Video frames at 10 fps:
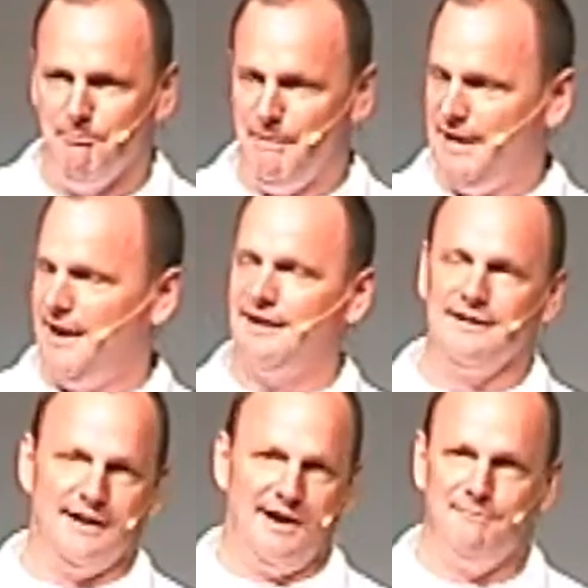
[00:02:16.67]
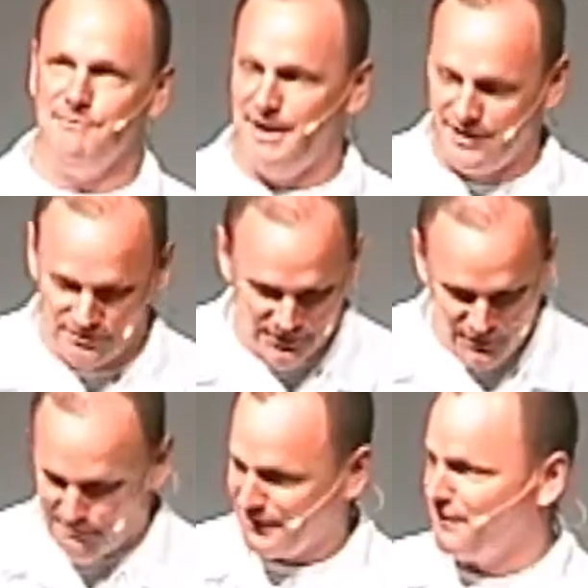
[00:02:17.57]
man, I, I'm, I don't
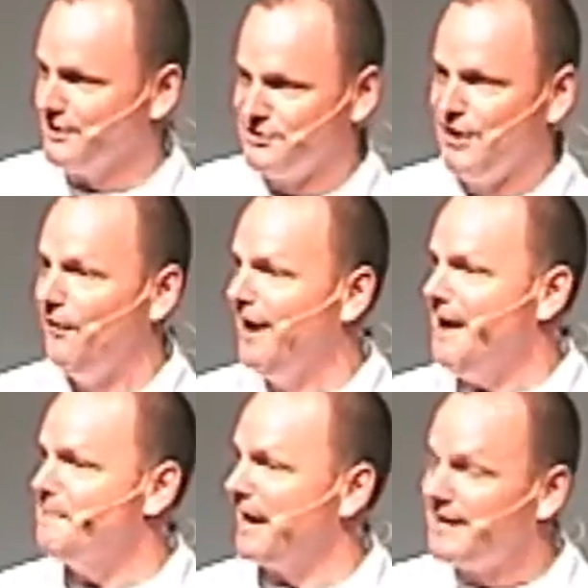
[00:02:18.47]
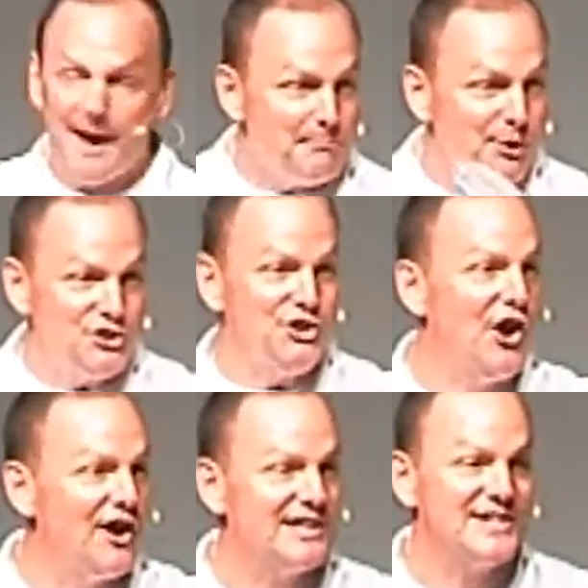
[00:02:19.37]
know about this, you know. But I kept pushing
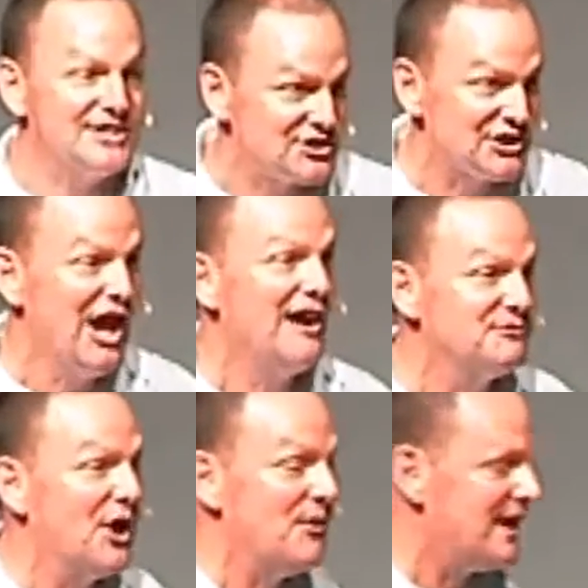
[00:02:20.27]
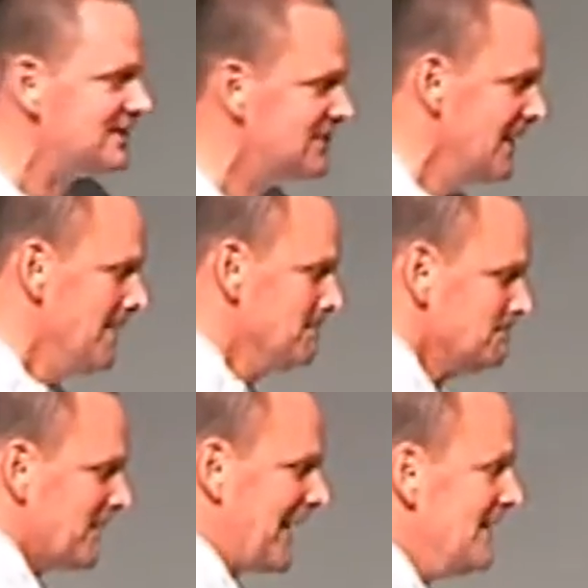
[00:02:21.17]
on because I just love donuts.
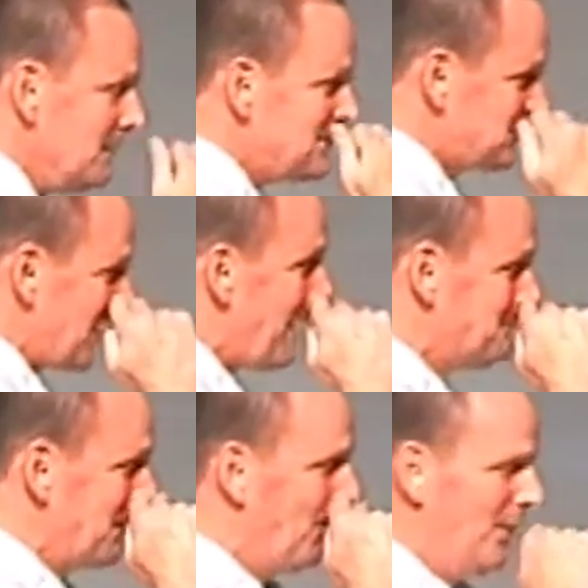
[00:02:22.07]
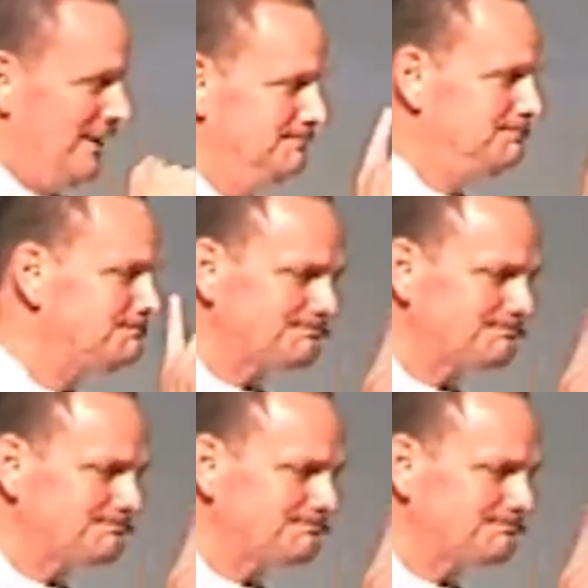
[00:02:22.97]
And then we stopped at one.